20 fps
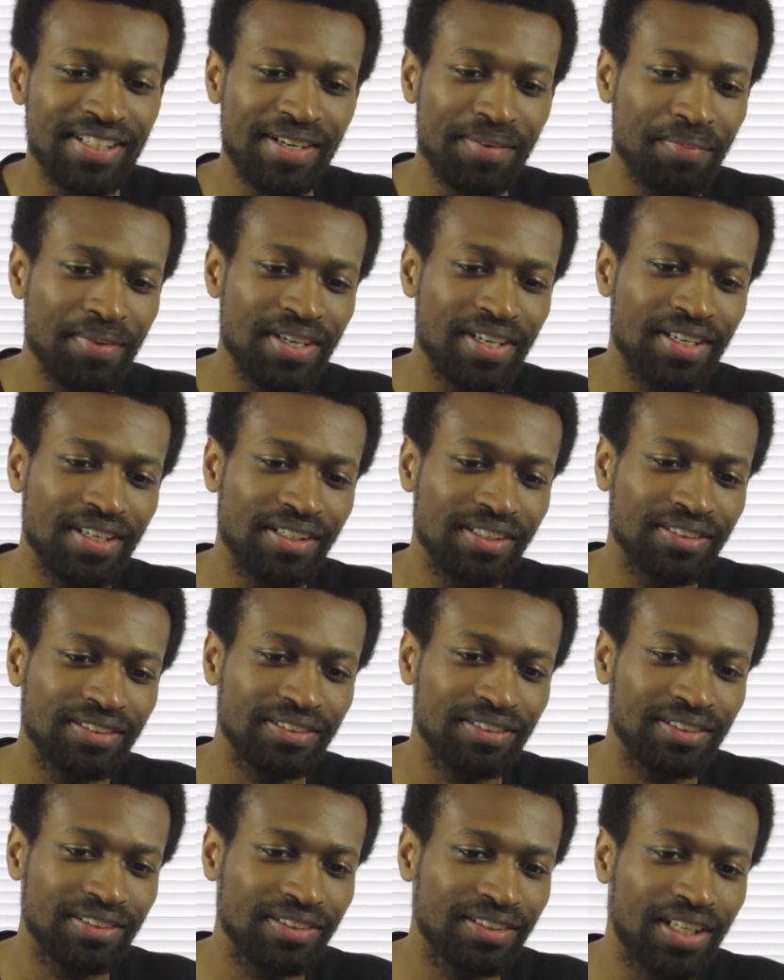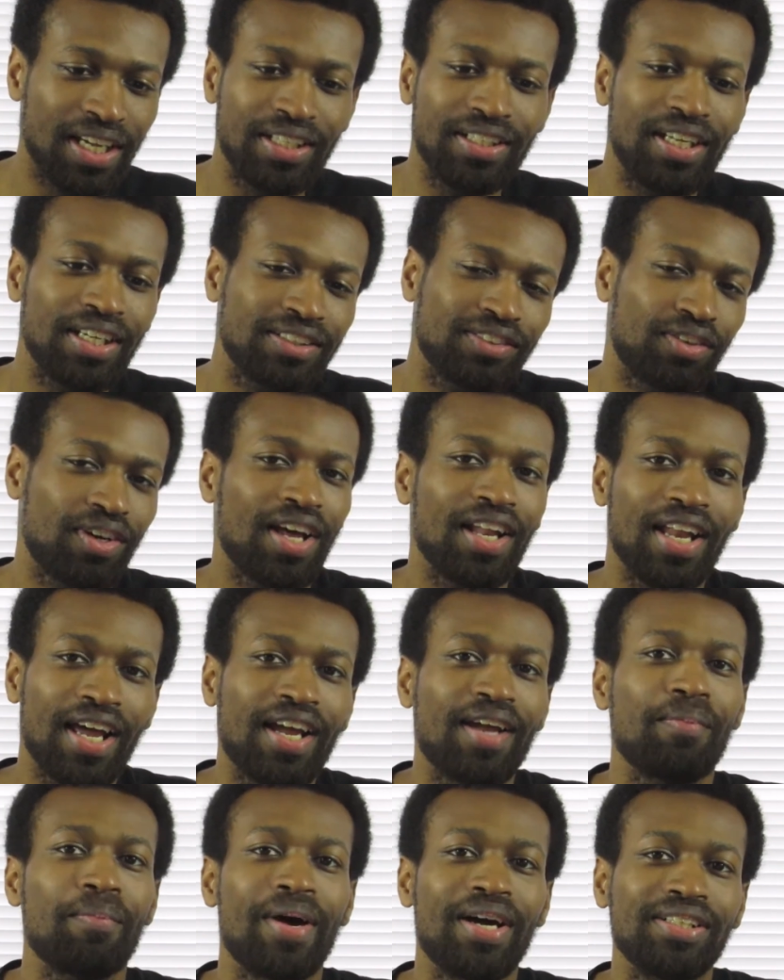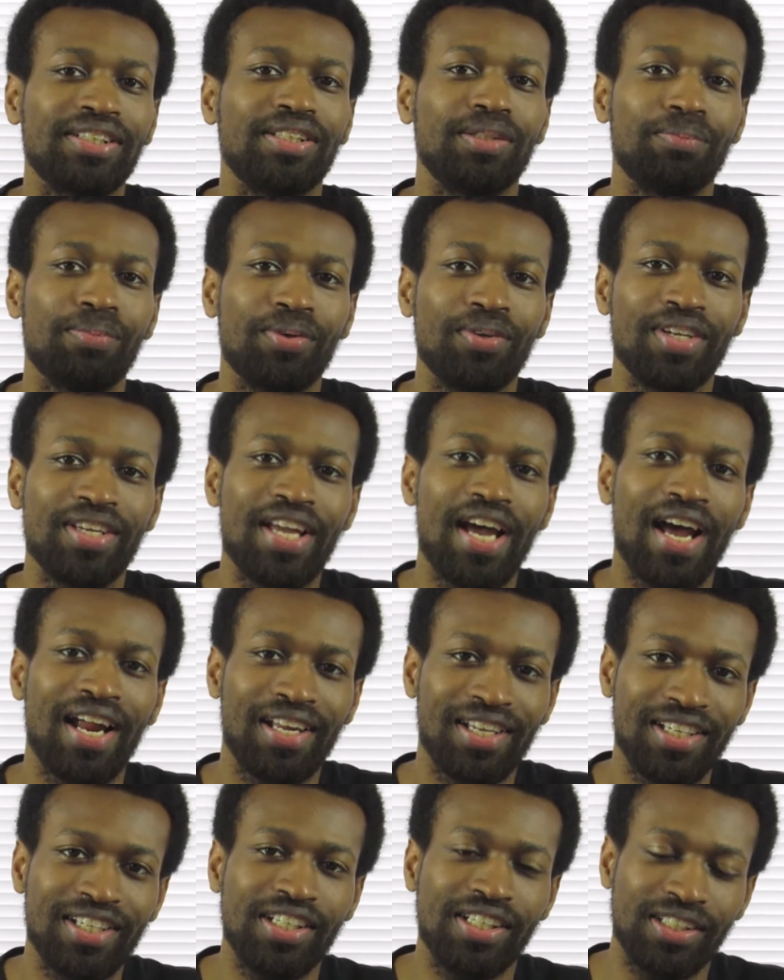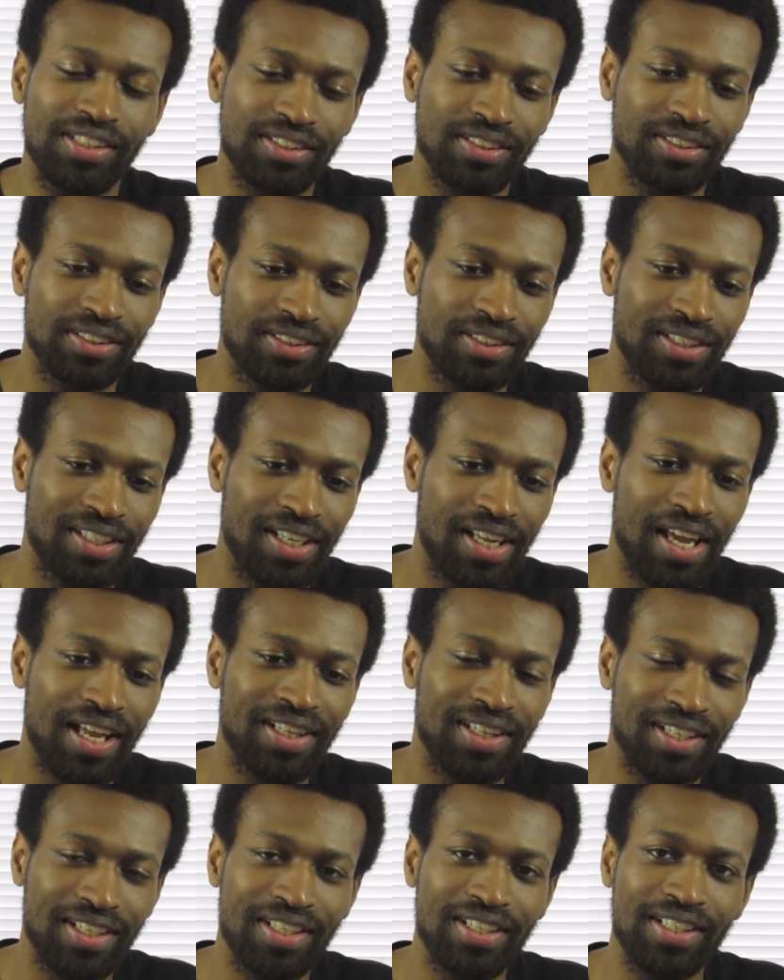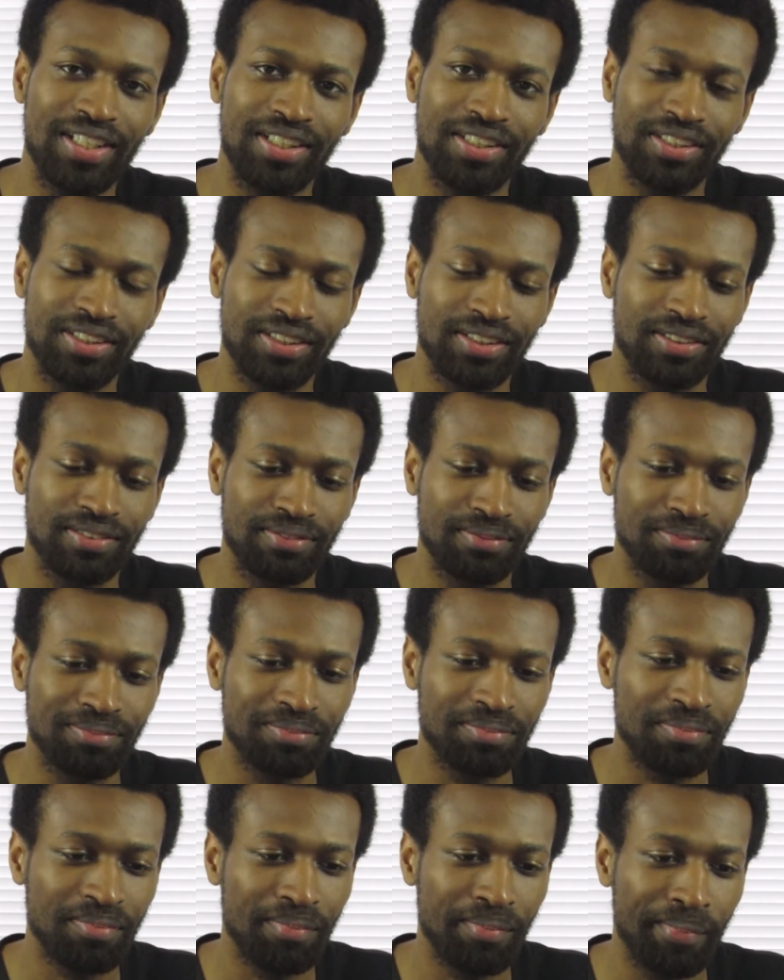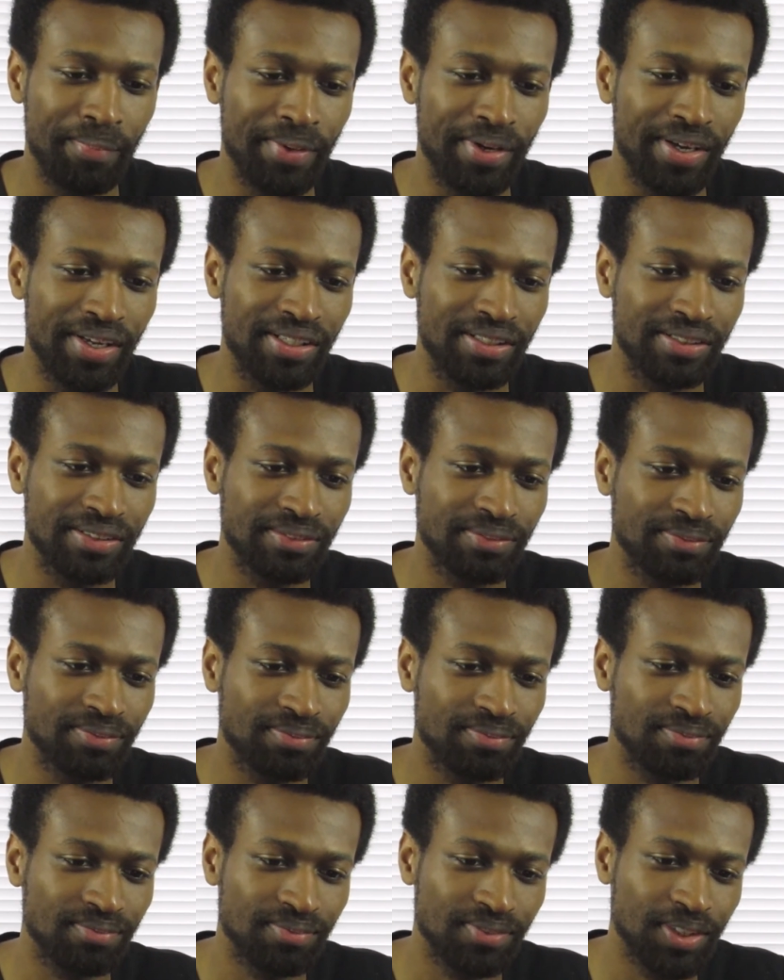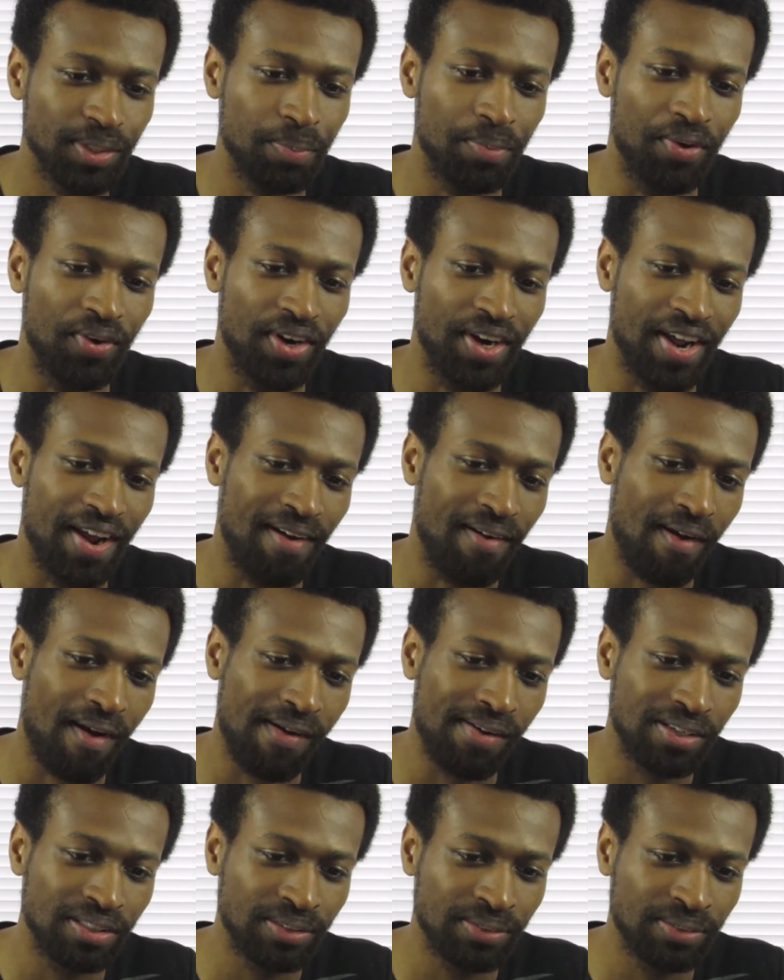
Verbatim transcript: I mean, that that's what I like about Shippo. He got the guts. He got the guts. But, come on now.